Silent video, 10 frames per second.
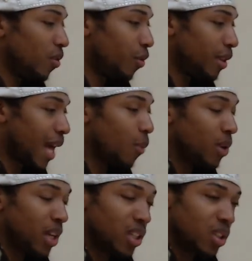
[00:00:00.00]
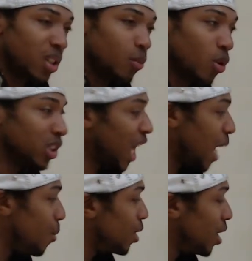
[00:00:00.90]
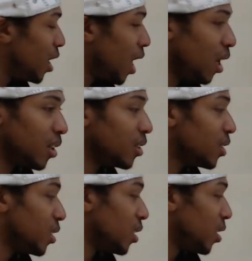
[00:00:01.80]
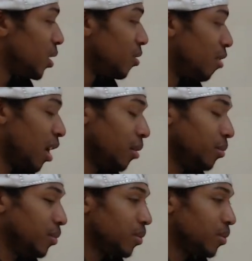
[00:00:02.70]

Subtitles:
for that, we need more time on the now, right?